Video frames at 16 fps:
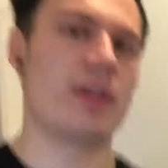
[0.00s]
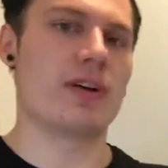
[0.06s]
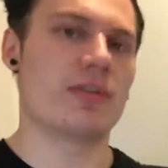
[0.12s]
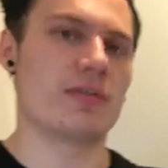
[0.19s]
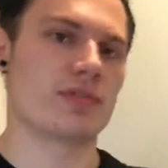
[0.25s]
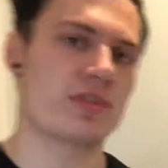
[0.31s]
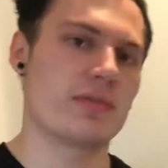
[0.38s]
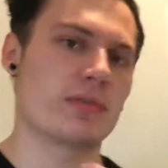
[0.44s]

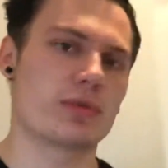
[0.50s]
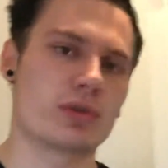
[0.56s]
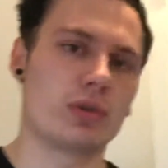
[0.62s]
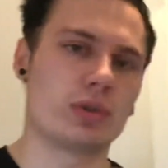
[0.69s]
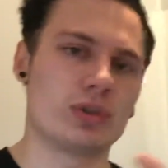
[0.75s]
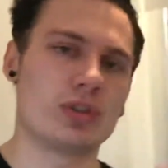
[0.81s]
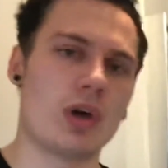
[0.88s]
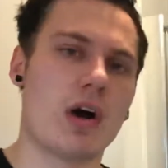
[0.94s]
of something what's
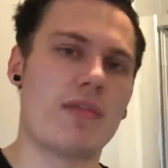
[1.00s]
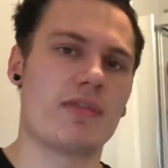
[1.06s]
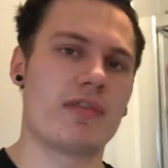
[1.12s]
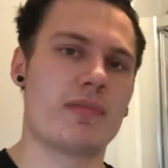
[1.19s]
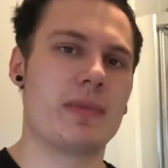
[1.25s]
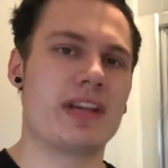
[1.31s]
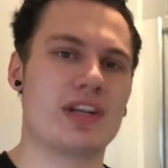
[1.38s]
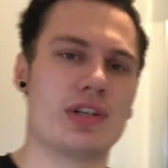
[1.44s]
called
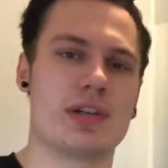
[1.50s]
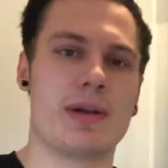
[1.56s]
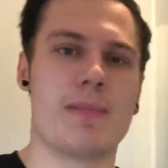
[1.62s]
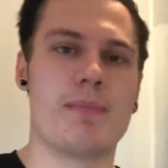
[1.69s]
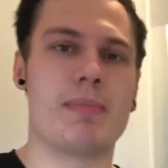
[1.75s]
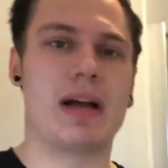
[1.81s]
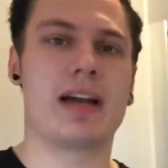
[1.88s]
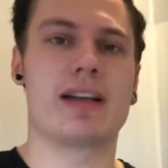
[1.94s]
confirmation
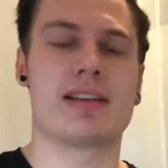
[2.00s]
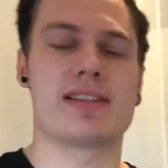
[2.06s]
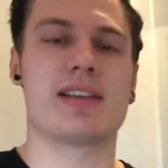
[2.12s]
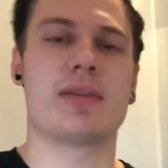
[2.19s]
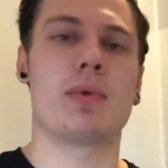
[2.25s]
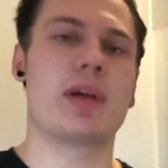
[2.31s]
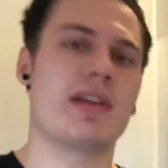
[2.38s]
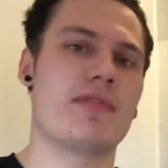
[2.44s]
bias,
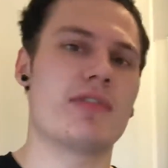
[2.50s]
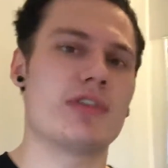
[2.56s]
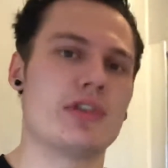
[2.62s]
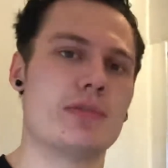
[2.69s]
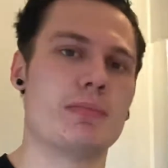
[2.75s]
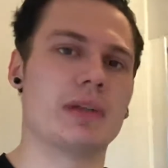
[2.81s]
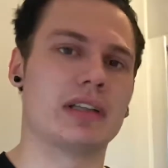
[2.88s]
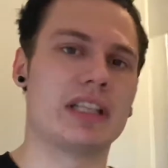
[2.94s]
that whatever
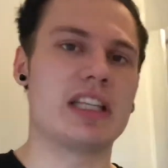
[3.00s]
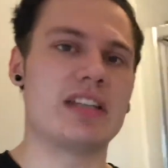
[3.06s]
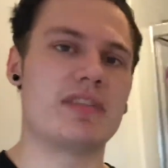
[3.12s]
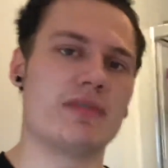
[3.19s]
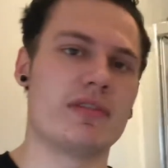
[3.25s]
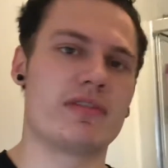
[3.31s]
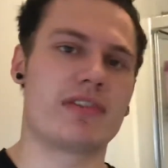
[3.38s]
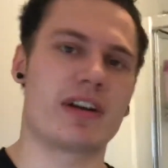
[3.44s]
you
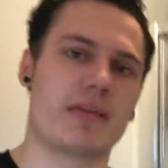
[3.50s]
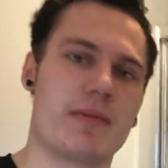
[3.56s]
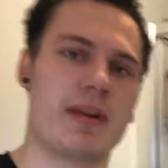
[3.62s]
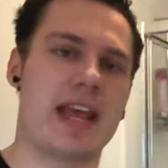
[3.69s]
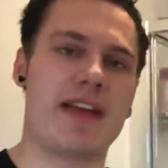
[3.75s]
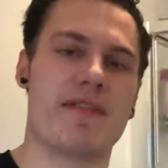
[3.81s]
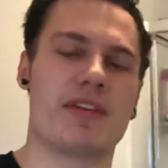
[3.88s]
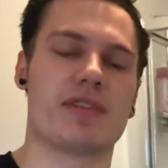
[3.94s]
believe you find
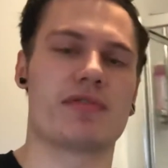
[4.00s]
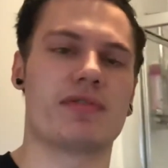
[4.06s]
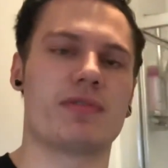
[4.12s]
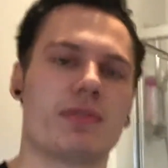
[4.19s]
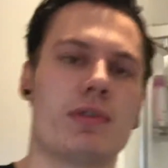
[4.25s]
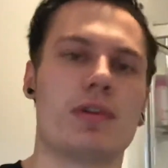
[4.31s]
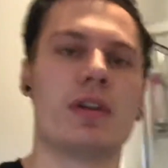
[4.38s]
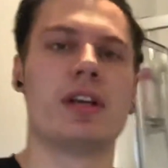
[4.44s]
evidence
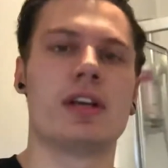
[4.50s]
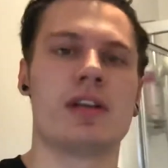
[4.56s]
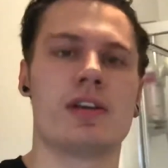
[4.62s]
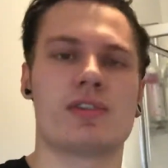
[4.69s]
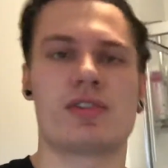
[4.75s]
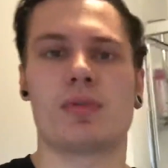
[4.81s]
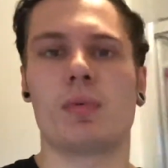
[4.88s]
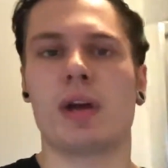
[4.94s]
for.
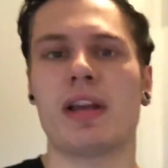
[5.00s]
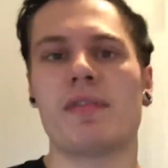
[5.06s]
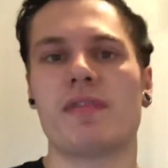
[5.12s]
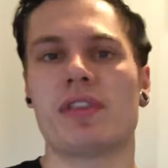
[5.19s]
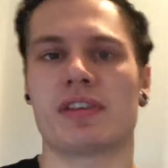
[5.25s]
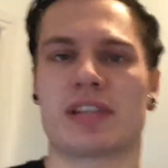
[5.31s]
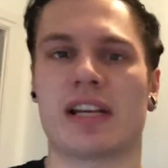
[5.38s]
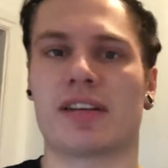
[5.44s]
So whatever
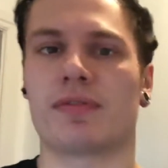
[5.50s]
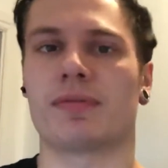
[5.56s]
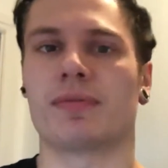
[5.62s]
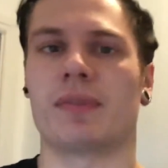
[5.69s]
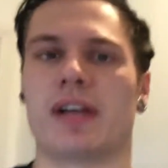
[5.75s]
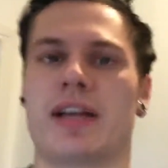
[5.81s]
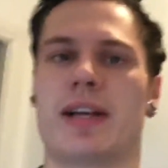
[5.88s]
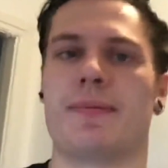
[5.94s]
this kind of
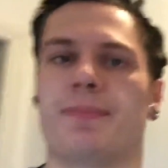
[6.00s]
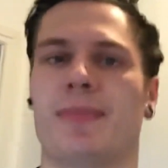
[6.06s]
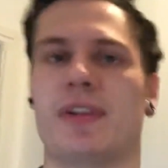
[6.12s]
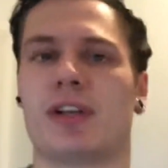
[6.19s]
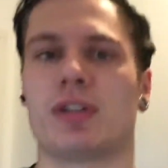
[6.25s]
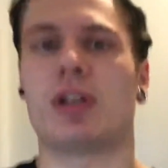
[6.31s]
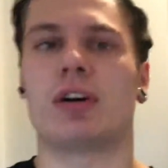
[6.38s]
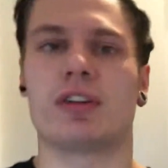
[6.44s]

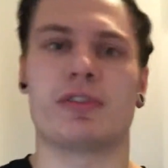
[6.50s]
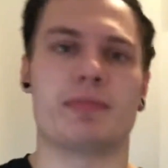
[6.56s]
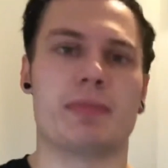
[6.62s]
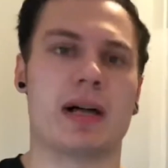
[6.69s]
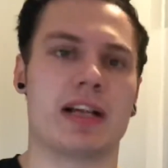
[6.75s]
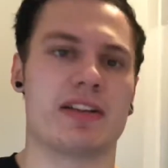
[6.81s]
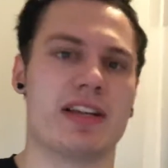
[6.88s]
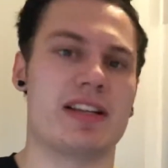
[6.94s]
cognitive
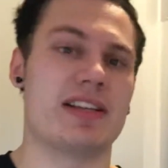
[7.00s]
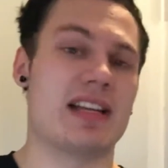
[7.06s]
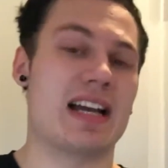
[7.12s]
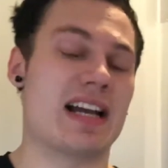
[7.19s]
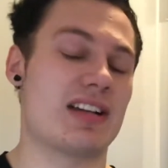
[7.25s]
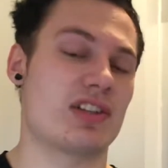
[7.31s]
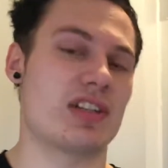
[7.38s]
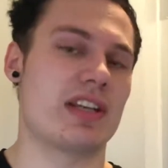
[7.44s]
bias it
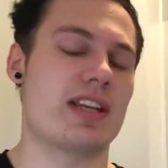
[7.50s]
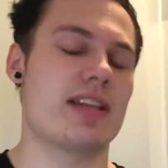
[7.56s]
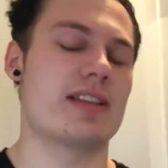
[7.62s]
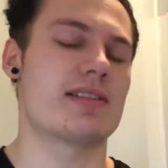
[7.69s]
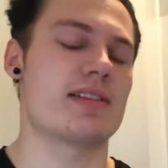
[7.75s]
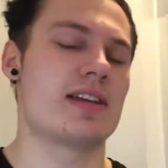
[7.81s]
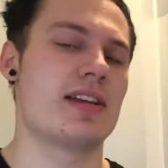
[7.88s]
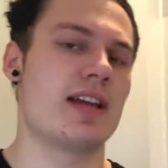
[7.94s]
actually
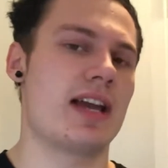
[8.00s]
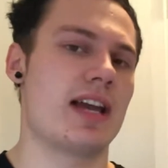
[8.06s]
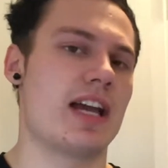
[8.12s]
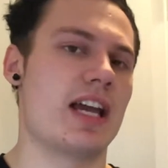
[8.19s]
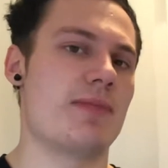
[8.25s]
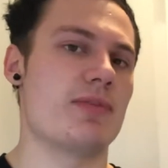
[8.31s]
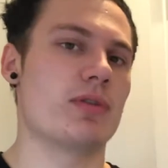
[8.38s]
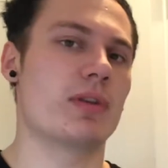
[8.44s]
is,
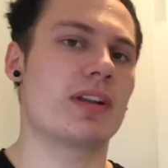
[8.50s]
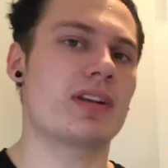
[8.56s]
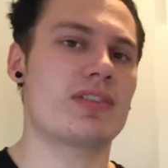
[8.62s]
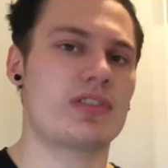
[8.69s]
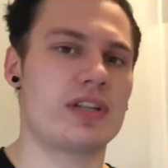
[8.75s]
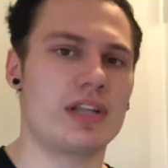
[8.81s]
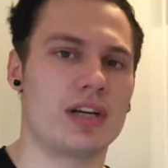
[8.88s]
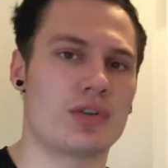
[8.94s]
you'll
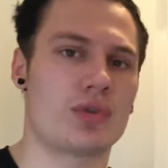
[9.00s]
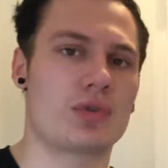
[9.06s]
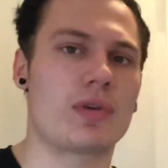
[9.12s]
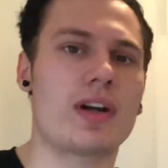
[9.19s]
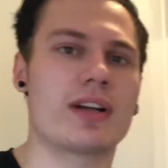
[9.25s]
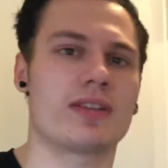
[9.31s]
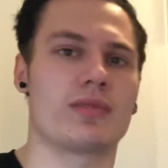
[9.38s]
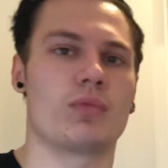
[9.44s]
actually
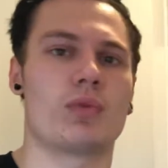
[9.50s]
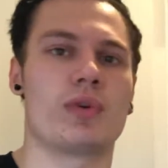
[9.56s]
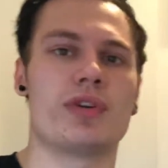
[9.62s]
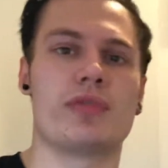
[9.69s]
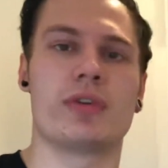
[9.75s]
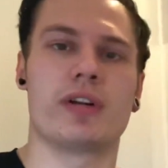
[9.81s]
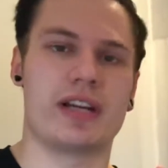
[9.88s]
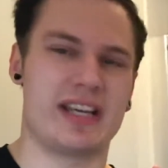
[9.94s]
attract, when
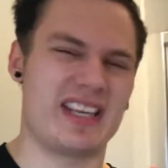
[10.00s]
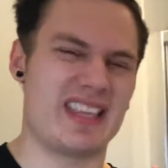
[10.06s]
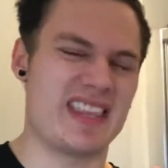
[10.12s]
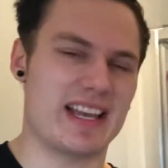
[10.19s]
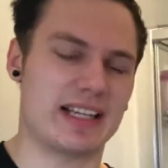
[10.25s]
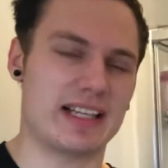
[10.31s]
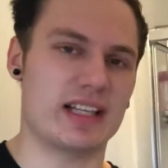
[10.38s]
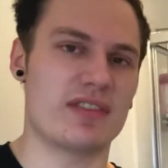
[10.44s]
you're in
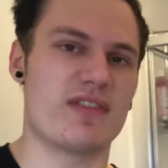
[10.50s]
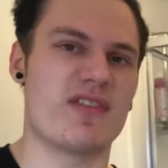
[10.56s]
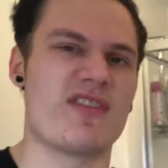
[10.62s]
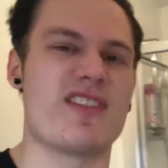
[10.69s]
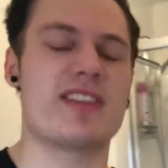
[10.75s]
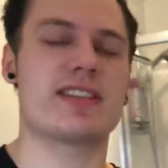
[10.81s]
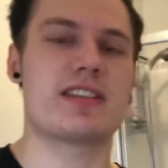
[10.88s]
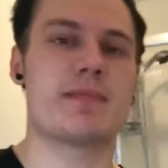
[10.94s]
that kind of
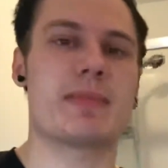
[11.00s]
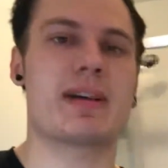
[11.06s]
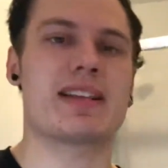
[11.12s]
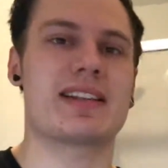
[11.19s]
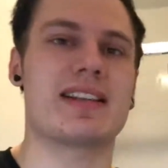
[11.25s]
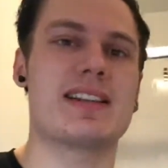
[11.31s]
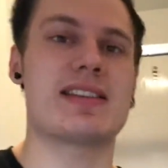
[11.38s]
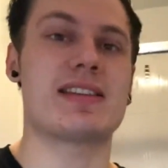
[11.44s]
victim
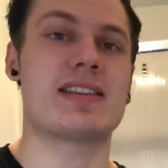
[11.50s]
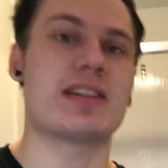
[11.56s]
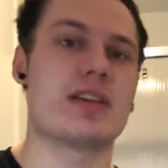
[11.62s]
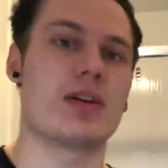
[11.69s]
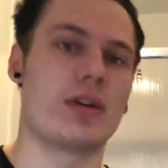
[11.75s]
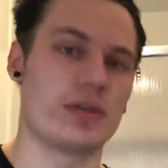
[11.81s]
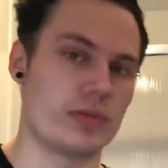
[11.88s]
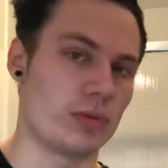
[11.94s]

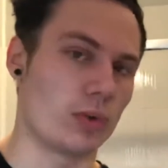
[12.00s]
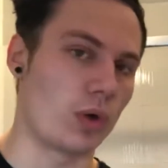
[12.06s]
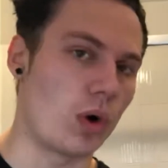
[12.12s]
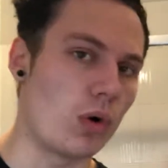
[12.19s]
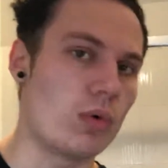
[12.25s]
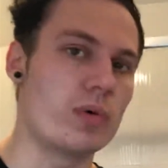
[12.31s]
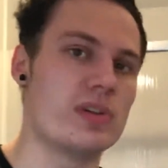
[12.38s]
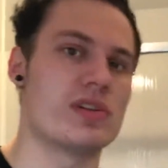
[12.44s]
identity, you'll
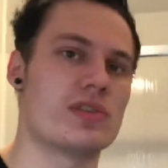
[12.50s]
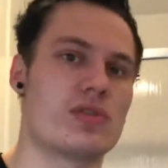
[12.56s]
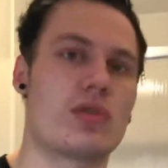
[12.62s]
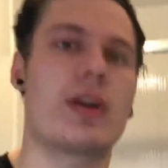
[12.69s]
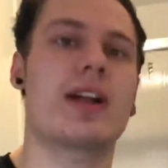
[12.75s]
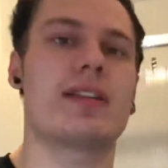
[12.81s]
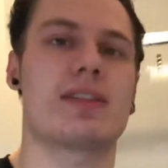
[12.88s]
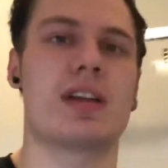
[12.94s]
always
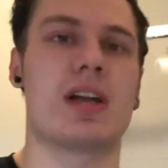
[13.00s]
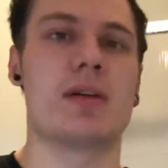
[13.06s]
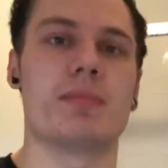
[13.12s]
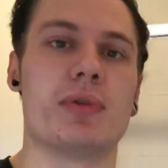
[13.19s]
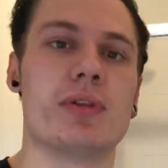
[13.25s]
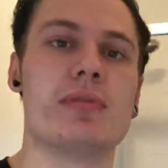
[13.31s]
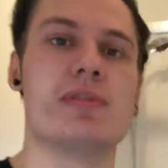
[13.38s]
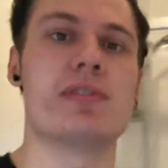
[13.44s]
attract
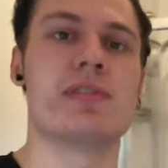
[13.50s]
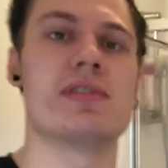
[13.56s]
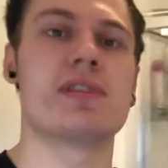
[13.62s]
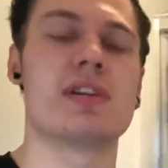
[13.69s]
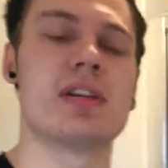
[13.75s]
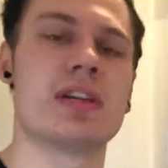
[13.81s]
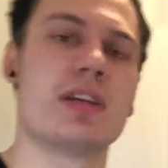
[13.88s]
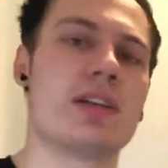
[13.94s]
abusers.
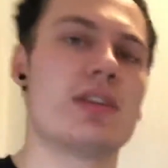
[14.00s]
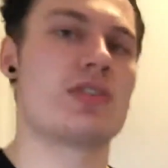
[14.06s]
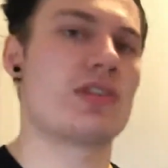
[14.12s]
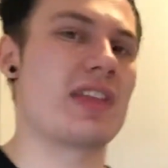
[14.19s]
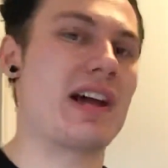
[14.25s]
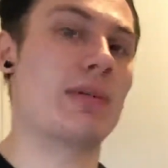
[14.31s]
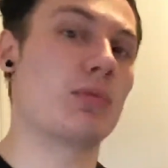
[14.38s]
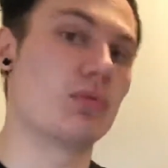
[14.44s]

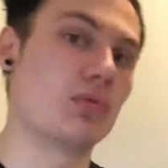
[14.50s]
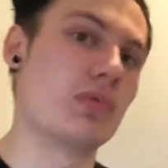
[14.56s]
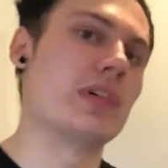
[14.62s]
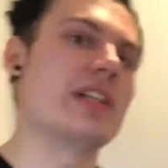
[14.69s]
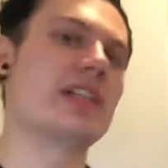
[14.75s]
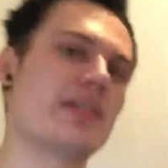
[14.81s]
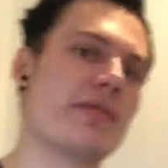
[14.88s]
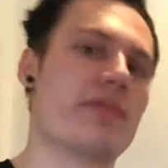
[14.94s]
So that will
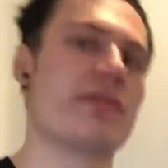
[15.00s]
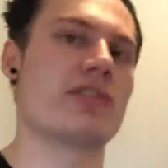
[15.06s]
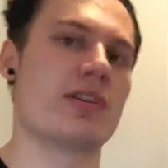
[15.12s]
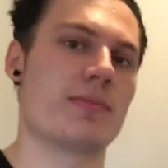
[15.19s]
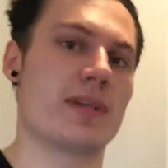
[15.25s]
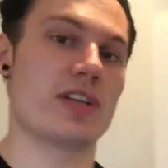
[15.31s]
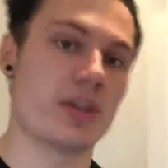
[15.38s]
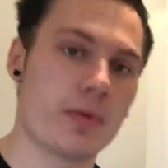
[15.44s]

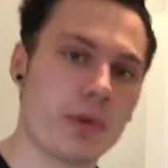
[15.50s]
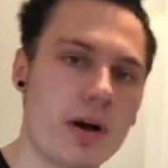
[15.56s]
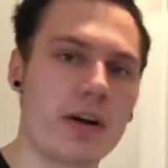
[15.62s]
reconfirm that you